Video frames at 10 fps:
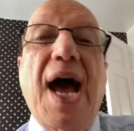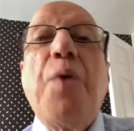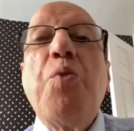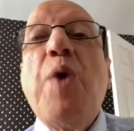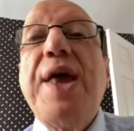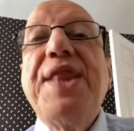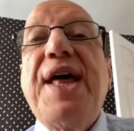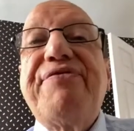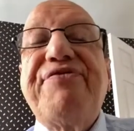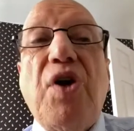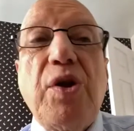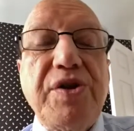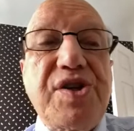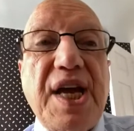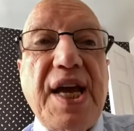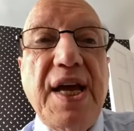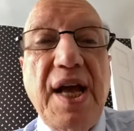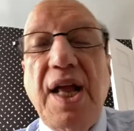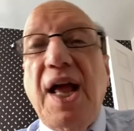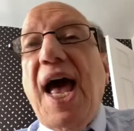And when they're faulty,
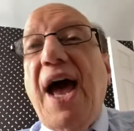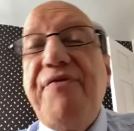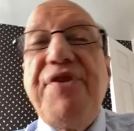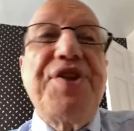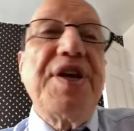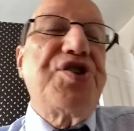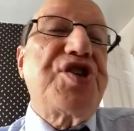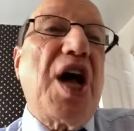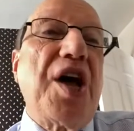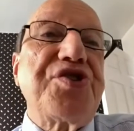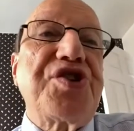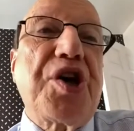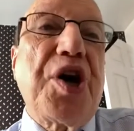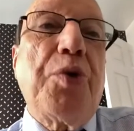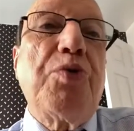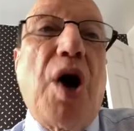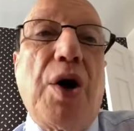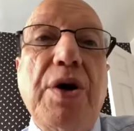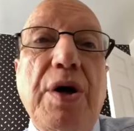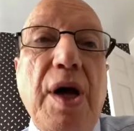everything starts to go
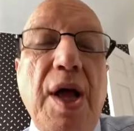wrong